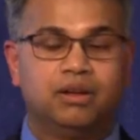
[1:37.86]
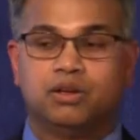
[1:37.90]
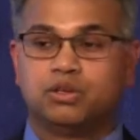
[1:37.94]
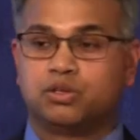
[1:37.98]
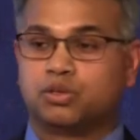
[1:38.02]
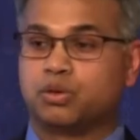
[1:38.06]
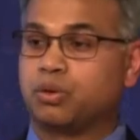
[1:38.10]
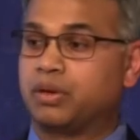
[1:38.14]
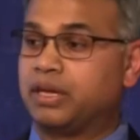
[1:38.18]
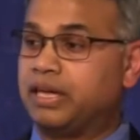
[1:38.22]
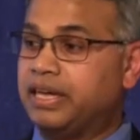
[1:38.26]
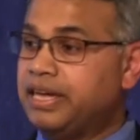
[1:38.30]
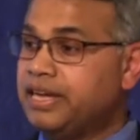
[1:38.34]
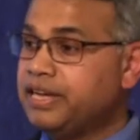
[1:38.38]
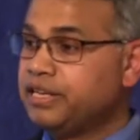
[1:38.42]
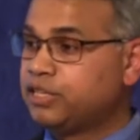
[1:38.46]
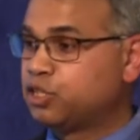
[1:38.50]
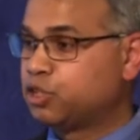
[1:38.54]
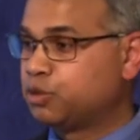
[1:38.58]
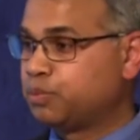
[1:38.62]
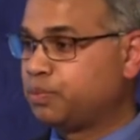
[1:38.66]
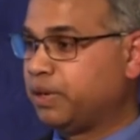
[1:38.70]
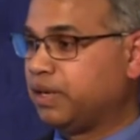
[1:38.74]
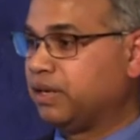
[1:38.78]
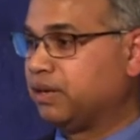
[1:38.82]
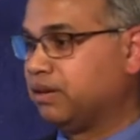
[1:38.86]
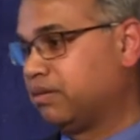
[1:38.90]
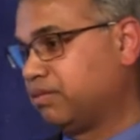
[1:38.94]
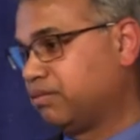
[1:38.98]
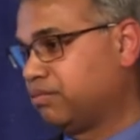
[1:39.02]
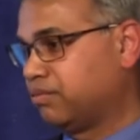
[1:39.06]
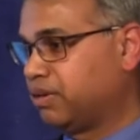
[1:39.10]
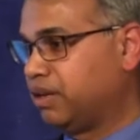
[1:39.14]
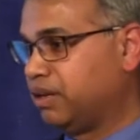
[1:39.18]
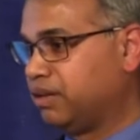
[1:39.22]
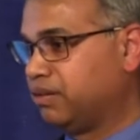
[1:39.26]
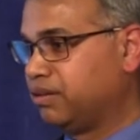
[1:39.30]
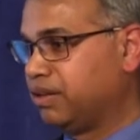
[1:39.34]
So each spill,
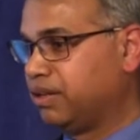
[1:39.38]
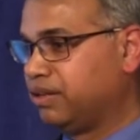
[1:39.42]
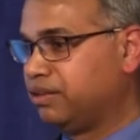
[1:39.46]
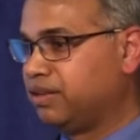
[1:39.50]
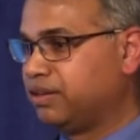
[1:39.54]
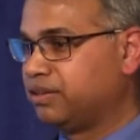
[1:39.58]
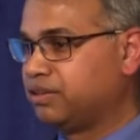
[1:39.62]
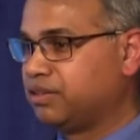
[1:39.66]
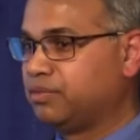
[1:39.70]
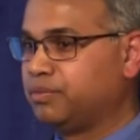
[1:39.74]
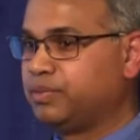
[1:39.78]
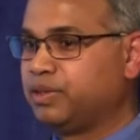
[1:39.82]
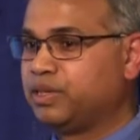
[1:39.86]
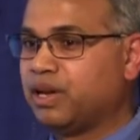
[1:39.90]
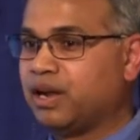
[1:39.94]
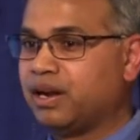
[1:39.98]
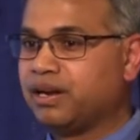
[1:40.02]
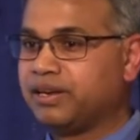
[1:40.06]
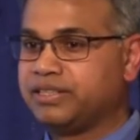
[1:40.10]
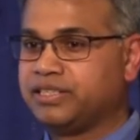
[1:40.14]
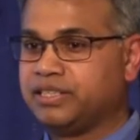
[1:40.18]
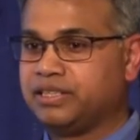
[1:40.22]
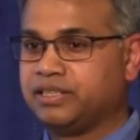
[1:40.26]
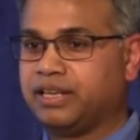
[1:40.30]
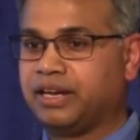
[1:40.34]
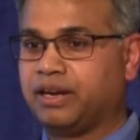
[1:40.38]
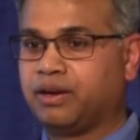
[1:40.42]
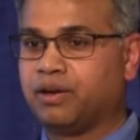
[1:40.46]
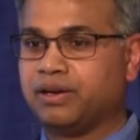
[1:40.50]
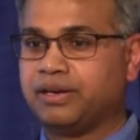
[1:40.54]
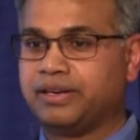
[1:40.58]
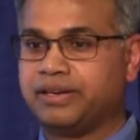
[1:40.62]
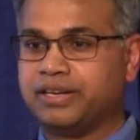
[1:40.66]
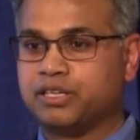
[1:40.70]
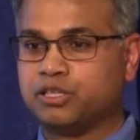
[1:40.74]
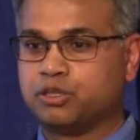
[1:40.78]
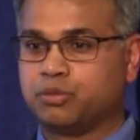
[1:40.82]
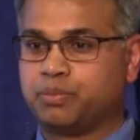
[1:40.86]
in, in their terminology, they call
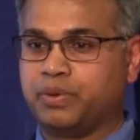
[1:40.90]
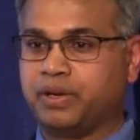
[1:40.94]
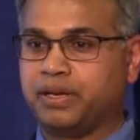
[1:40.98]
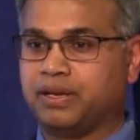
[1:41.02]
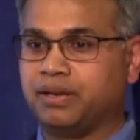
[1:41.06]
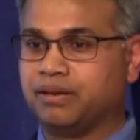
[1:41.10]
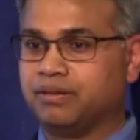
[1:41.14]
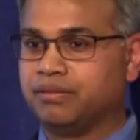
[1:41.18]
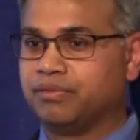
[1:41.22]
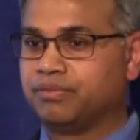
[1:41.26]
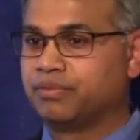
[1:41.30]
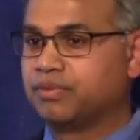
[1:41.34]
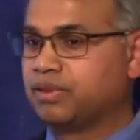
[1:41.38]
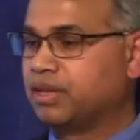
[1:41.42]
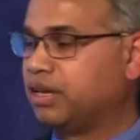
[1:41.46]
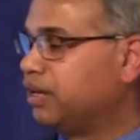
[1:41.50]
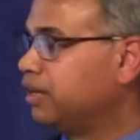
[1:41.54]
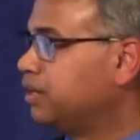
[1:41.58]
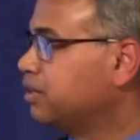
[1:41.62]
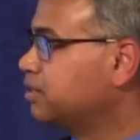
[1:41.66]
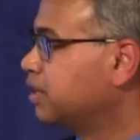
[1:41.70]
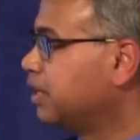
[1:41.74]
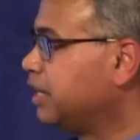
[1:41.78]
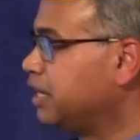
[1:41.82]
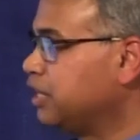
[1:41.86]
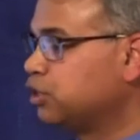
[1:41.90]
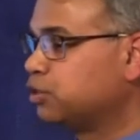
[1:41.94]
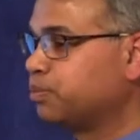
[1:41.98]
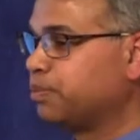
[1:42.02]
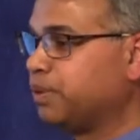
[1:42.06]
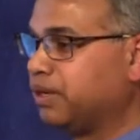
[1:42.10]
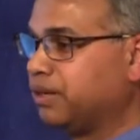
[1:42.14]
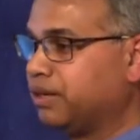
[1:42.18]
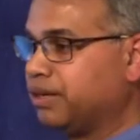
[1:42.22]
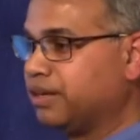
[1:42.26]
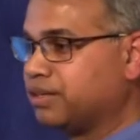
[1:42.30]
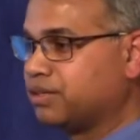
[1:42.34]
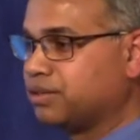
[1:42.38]
it a spill, is each
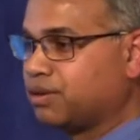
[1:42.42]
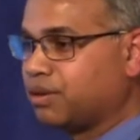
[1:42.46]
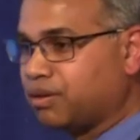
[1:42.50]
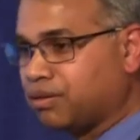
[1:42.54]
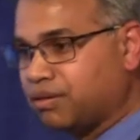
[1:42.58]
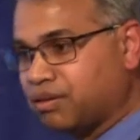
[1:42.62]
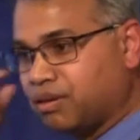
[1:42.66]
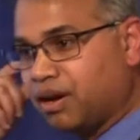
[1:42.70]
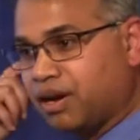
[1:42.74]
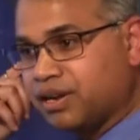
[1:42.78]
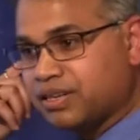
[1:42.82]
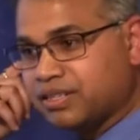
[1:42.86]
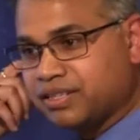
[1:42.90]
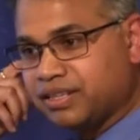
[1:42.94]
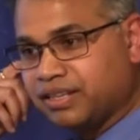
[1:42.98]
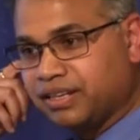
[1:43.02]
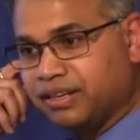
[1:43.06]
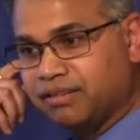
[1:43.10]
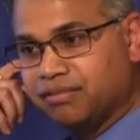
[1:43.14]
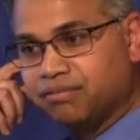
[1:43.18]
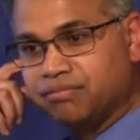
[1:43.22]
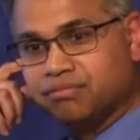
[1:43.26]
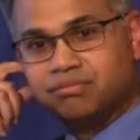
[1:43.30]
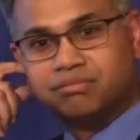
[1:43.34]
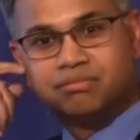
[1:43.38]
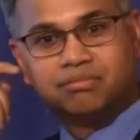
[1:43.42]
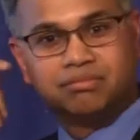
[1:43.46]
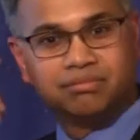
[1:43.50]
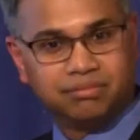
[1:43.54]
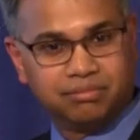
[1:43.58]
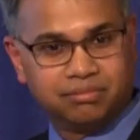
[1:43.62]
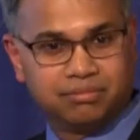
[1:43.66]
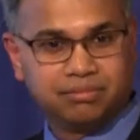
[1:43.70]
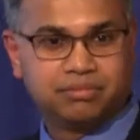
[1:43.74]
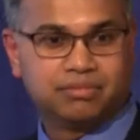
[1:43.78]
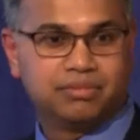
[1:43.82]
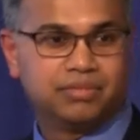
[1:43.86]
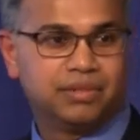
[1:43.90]
spill is costing
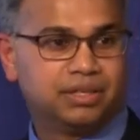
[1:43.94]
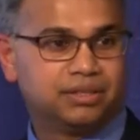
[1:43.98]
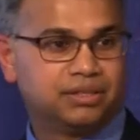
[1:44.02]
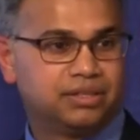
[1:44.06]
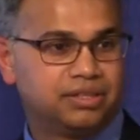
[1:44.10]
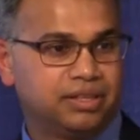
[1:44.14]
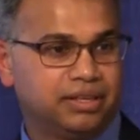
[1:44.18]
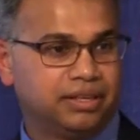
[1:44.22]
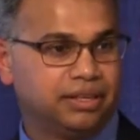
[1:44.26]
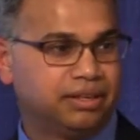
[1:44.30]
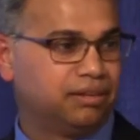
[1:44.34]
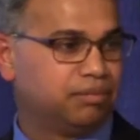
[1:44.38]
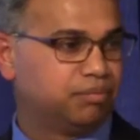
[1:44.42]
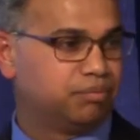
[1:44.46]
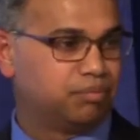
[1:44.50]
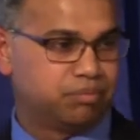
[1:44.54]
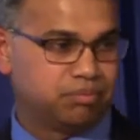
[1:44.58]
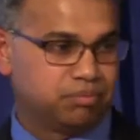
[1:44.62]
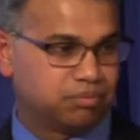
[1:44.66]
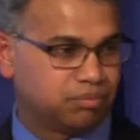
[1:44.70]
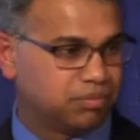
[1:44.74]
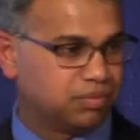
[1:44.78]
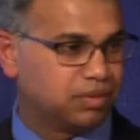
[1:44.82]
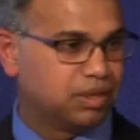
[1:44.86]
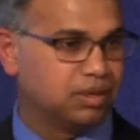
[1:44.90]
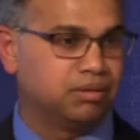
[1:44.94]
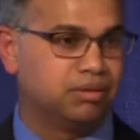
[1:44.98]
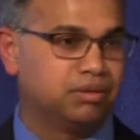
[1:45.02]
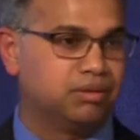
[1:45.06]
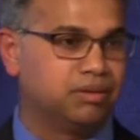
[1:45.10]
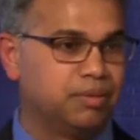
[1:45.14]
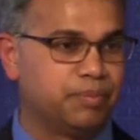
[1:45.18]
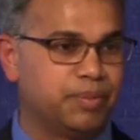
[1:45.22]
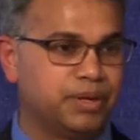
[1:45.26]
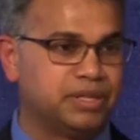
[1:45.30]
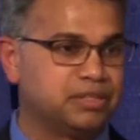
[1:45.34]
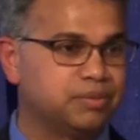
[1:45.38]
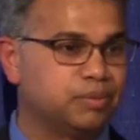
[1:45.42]
the city, uh,
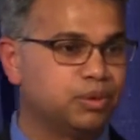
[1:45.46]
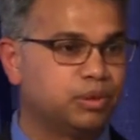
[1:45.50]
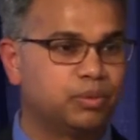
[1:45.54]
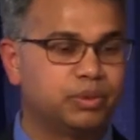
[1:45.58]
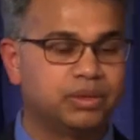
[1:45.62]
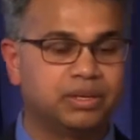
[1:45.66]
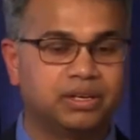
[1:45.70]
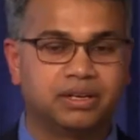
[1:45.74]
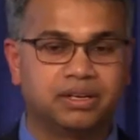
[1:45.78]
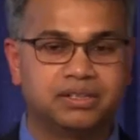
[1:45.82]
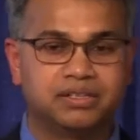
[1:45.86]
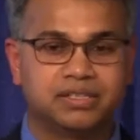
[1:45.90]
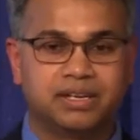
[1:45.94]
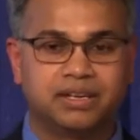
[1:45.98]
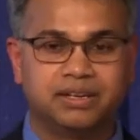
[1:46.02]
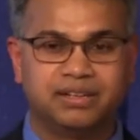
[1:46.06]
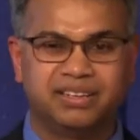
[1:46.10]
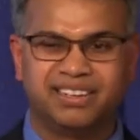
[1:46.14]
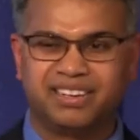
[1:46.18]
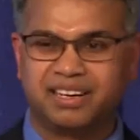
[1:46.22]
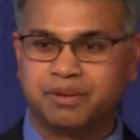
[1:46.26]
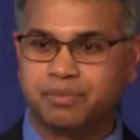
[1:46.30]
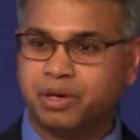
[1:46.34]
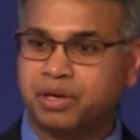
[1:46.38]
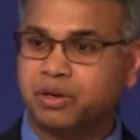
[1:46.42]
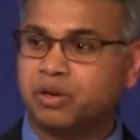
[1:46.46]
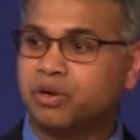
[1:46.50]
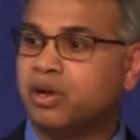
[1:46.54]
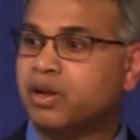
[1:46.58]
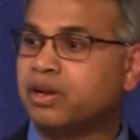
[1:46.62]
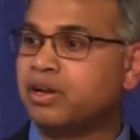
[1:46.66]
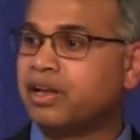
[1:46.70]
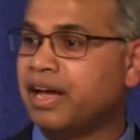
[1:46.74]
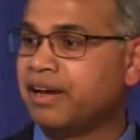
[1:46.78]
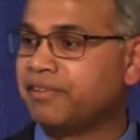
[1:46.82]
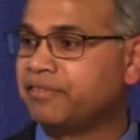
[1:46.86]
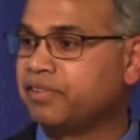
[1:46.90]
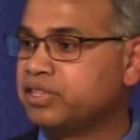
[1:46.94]
depends upon what the consent decree, but on,
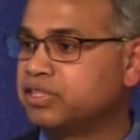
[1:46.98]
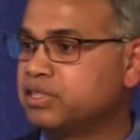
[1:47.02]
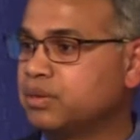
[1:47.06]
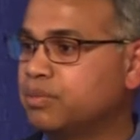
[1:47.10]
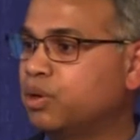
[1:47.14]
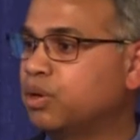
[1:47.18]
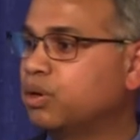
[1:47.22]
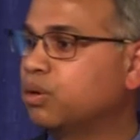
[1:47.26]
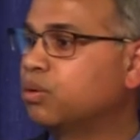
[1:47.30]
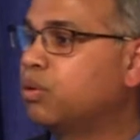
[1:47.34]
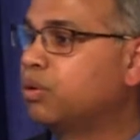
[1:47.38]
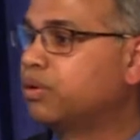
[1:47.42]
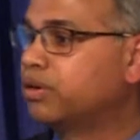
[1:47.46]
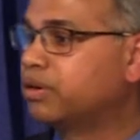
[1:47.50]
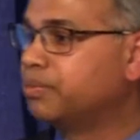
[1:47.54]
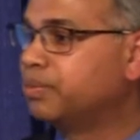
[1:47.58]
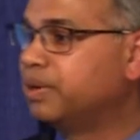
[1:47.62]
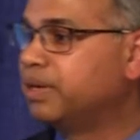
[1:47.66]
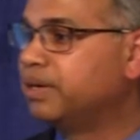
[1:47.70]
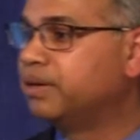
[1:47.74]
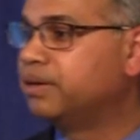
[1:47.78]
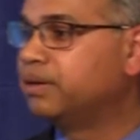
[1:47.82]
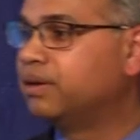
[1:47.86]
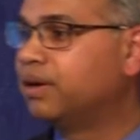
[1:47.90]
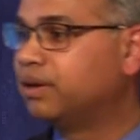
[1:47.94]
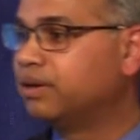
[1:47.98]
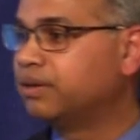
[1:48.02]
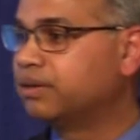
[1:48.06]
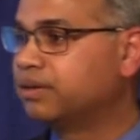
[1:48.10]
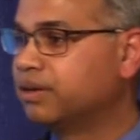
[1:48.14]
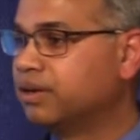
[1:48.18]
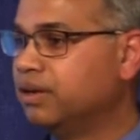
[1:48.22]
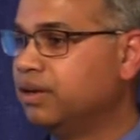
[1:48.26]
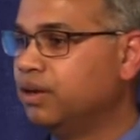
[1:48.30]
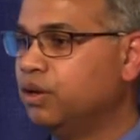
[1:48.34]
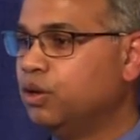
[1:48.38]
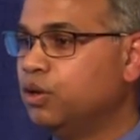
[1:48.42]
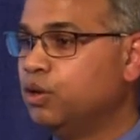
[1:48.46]
on average about a quarter million dollars.
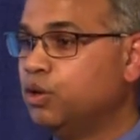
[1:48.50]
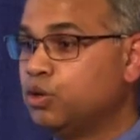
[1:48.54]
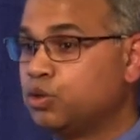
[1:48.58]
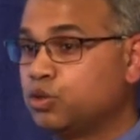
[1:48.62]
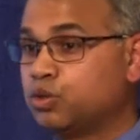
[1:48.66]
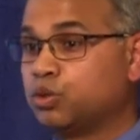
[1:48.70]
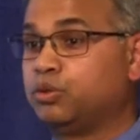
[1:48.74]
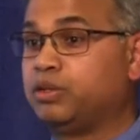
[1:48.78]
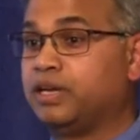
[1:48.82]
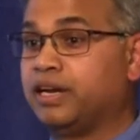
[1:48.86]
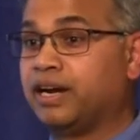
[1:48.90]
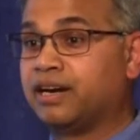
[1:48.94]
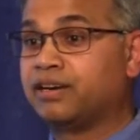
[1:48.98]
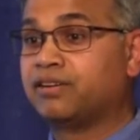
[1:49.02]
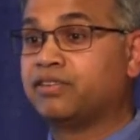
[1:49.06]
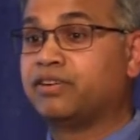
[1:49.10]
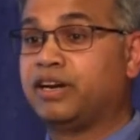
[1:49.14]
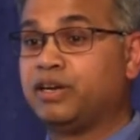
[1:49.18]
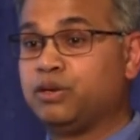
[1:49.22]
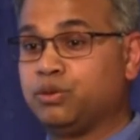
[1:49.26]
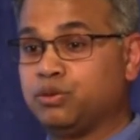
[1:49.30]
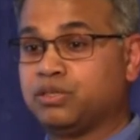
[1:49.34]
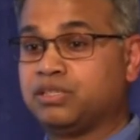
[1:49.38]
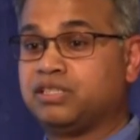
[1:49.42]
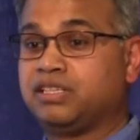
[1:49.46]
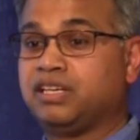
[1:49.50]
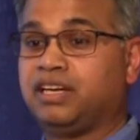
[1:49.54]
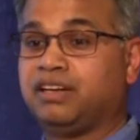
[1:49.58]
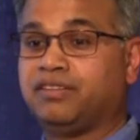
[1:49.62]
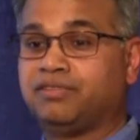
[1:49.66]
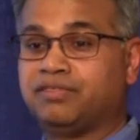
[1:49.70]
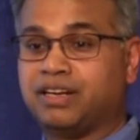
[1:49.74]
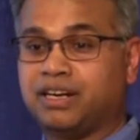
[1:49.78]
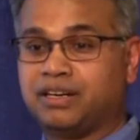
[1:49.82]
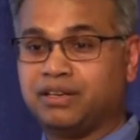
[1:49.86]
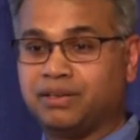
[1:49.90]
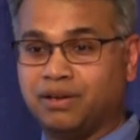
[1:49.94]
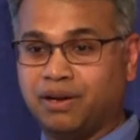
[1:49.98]
So they are trying to
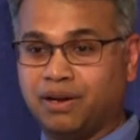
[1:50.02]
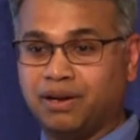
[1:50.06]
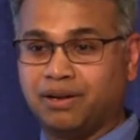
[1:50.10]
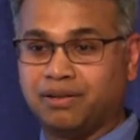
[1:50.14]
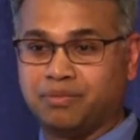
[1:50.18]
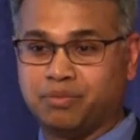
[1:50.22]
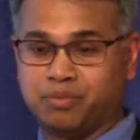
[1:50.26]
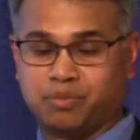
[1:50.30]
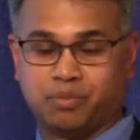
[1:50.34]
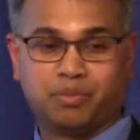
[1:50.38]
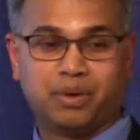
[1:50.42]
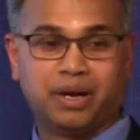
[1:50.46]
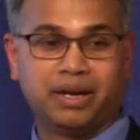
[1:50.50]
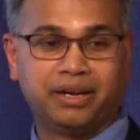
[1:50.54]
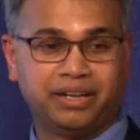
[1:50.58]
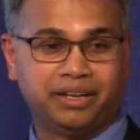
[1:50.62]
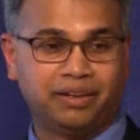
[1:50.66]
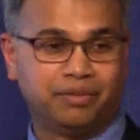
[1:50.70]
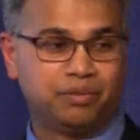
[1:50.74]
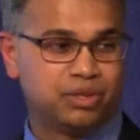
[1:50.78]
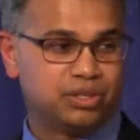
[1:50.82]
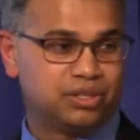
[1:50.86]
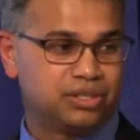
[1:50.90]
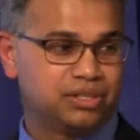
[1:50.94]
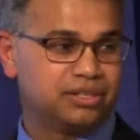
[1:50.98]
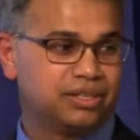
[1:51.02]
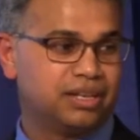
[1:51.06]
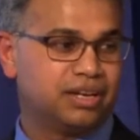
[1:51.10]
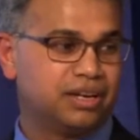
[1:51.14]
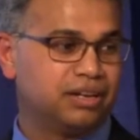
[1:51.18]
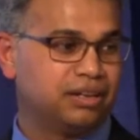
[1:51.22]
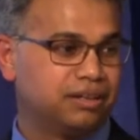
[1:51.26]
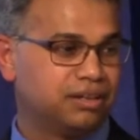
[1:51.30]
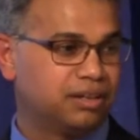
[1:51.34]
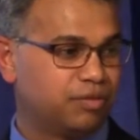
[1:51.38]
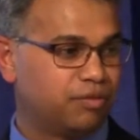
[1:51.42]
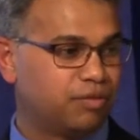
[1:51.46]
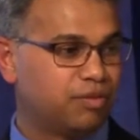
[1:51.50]
save that money, which is there
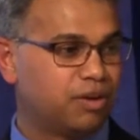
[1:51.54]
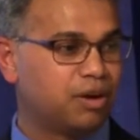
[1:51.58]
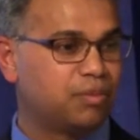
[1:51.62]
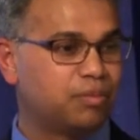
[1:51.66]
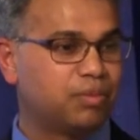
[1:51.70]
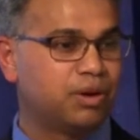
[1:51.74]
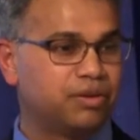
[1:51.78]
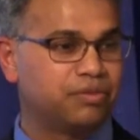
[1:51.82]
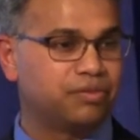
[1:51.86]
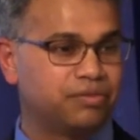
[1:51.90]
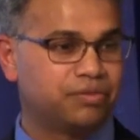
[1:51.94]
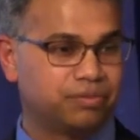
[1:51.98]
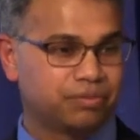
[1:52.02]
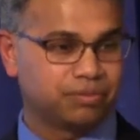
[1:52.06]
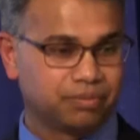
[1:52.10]
in the form of